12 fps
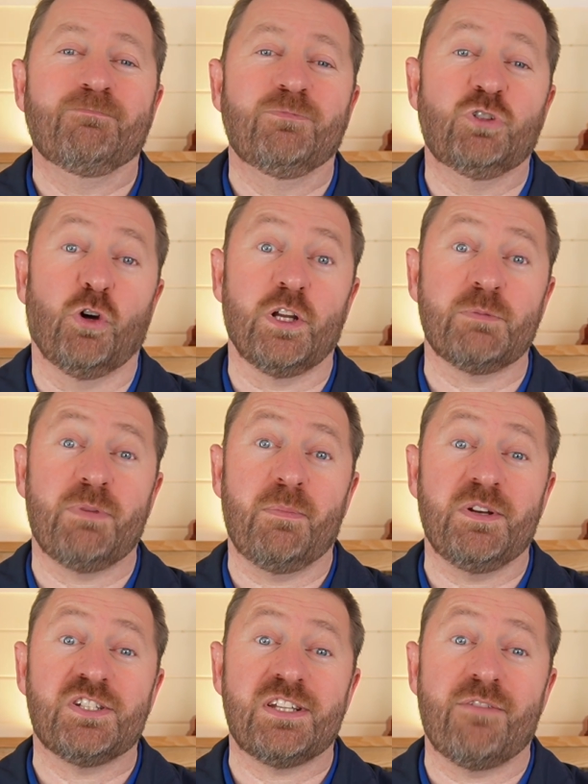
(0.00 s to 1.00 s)
Don has
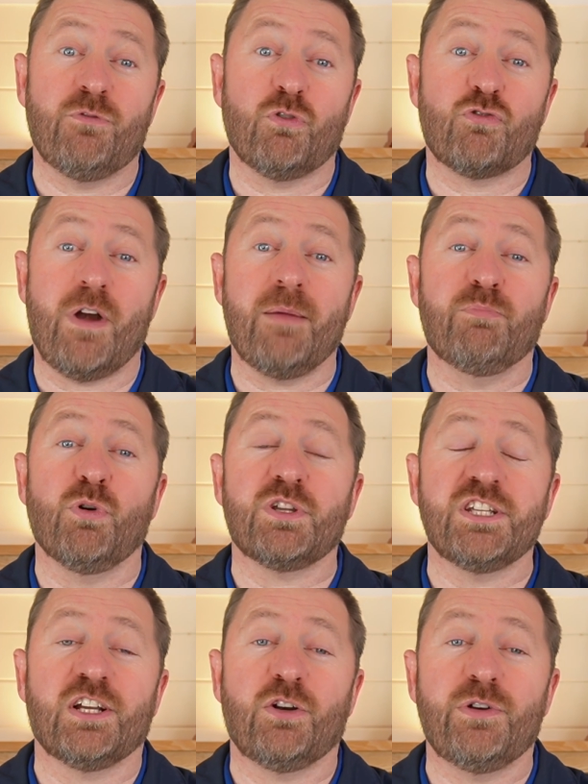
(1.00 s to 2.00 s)
published several great
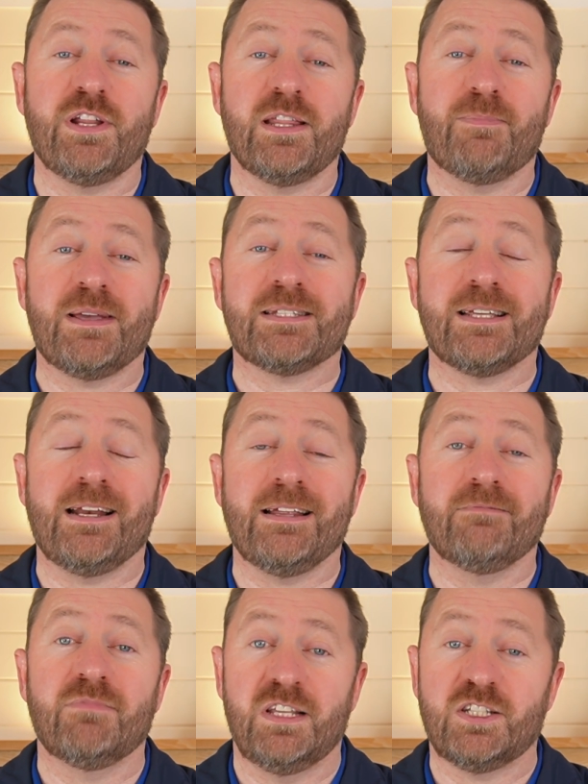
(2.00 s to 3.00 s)
books, including the
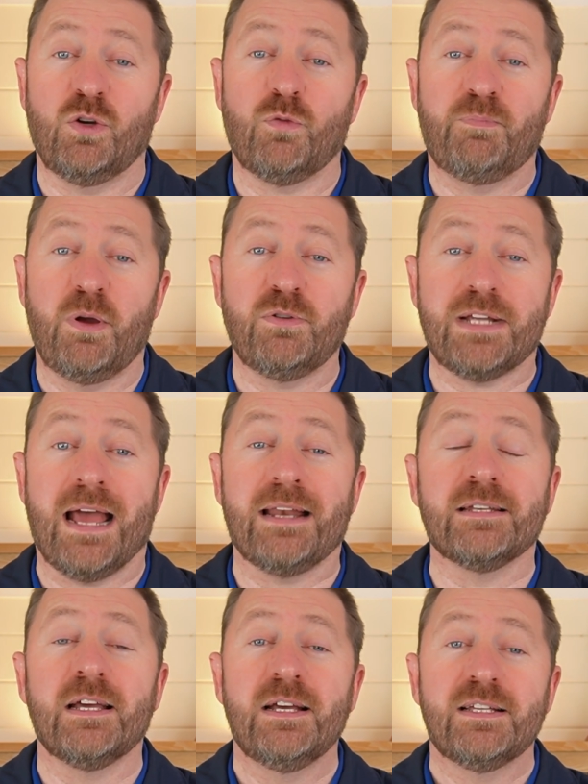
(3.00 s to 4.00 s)
best-selling This Old Boat
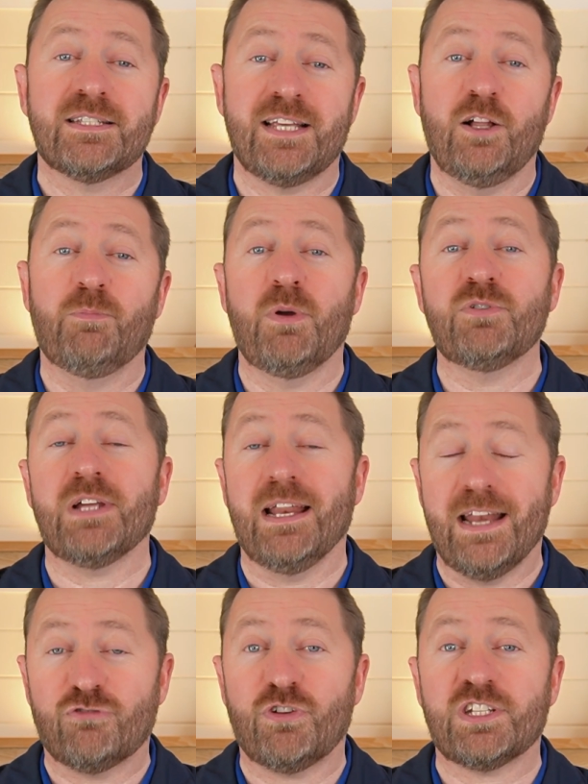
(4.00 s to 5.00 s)
and Sailboat
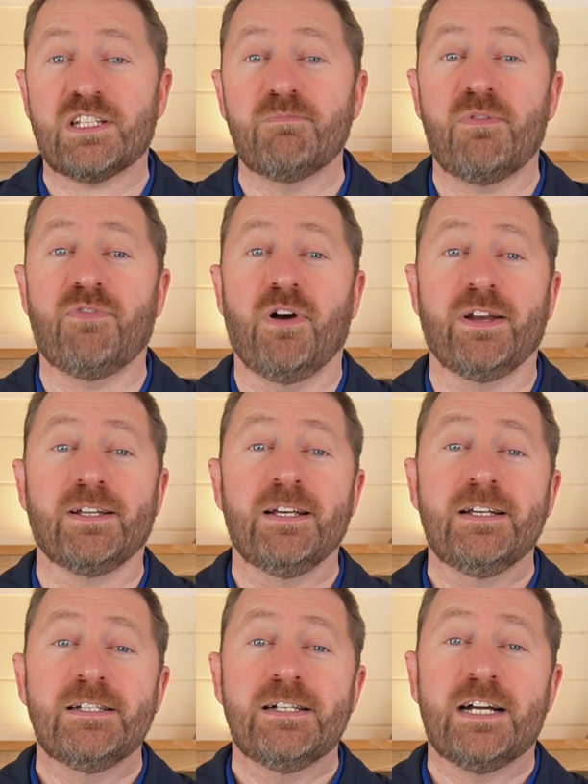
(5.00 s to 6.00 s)
Electric Simplified,
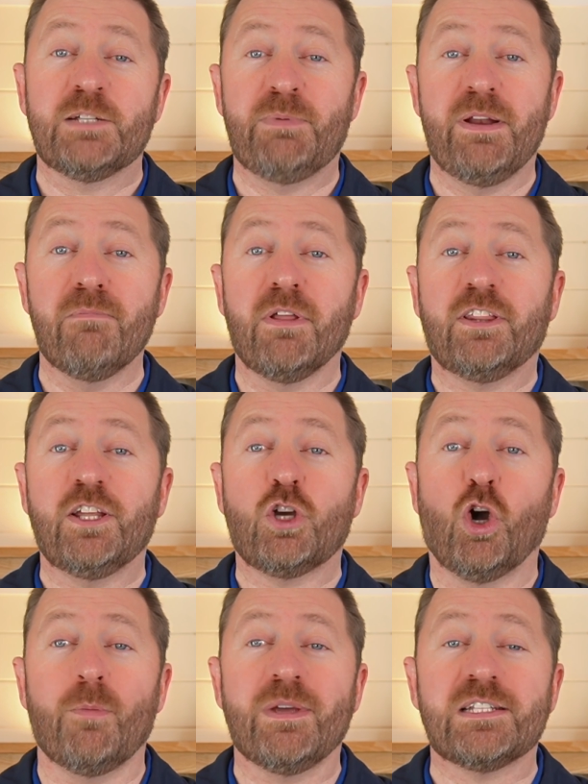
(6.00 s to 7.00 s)
and has been a monthly
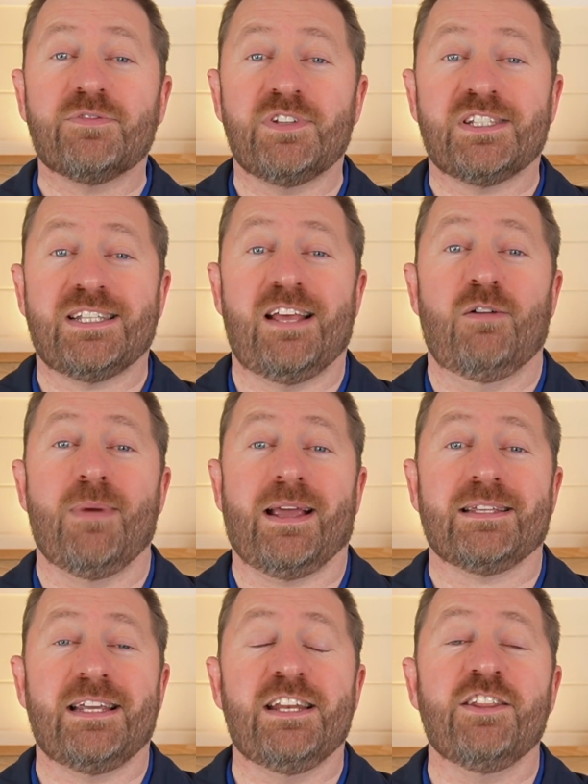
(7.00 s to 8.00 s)
columnist for Sail
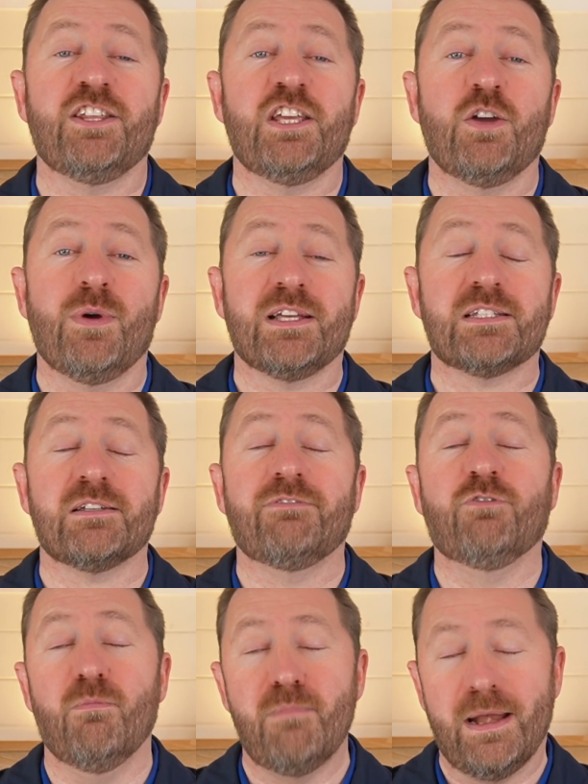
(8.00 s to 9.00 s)
magazine in the US
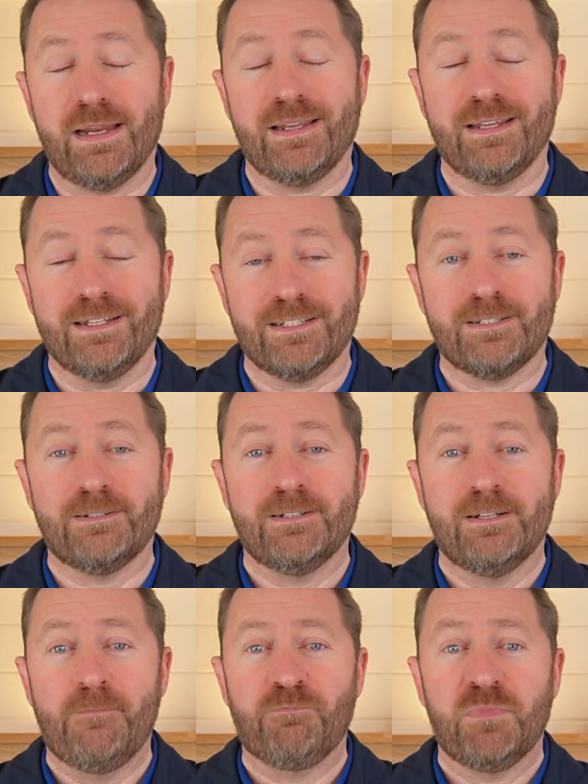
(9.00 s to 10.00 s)
for many years.
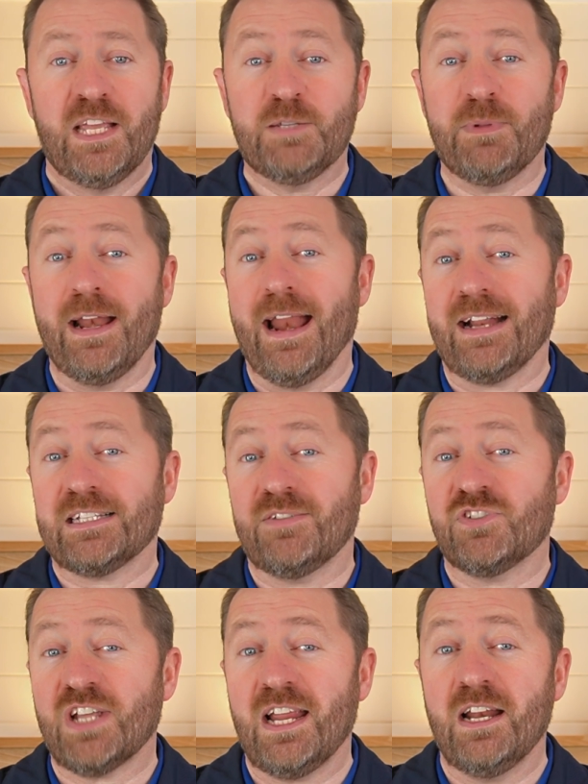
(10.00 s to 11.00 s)
He's been an active
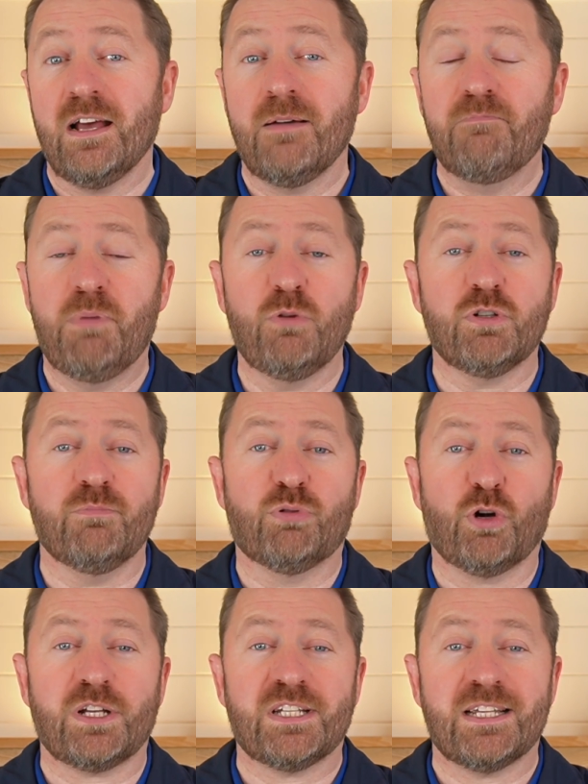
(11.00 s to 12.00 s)
sailor, boat and
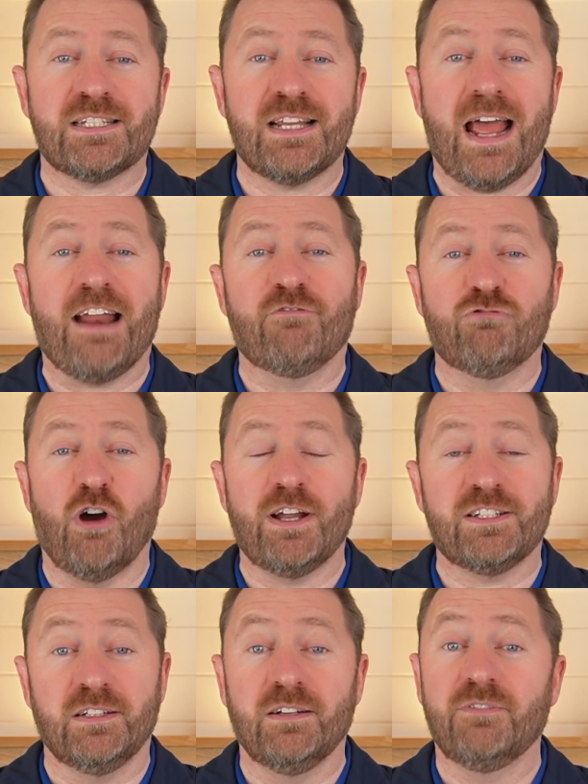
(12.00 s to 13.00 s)
product tester and
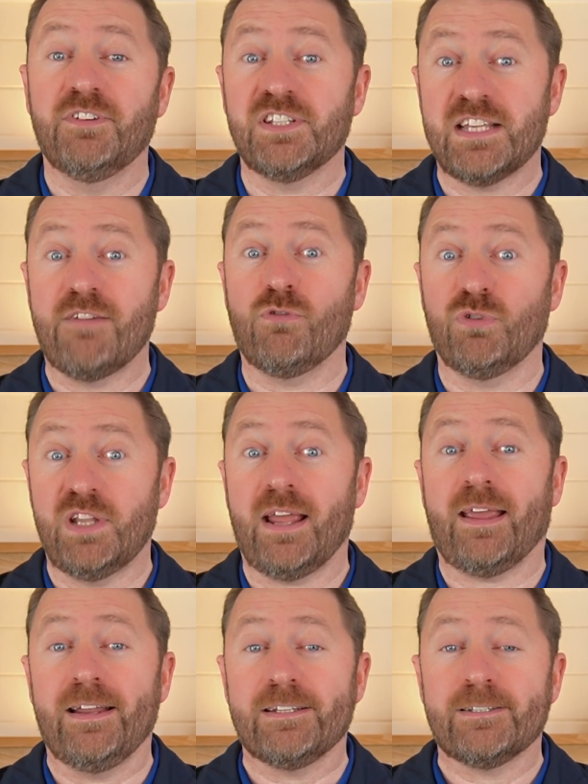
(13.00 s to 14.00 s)
writer for several
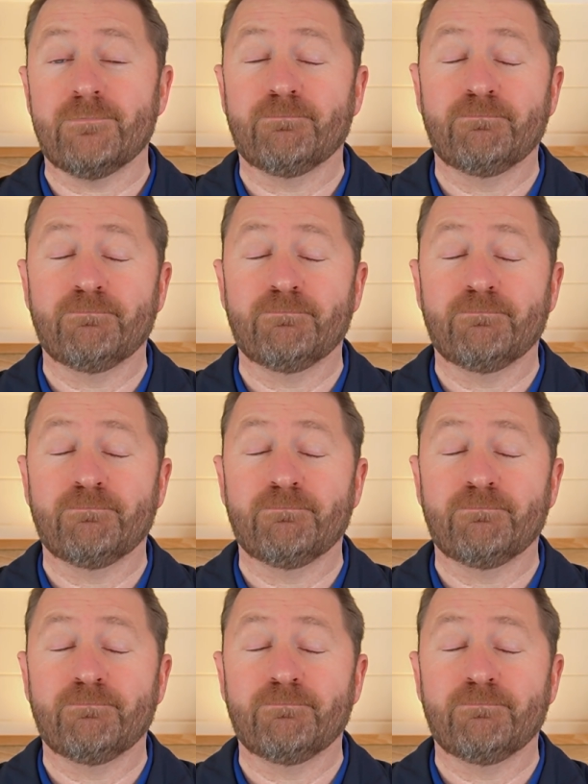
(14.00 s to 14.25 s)
decades.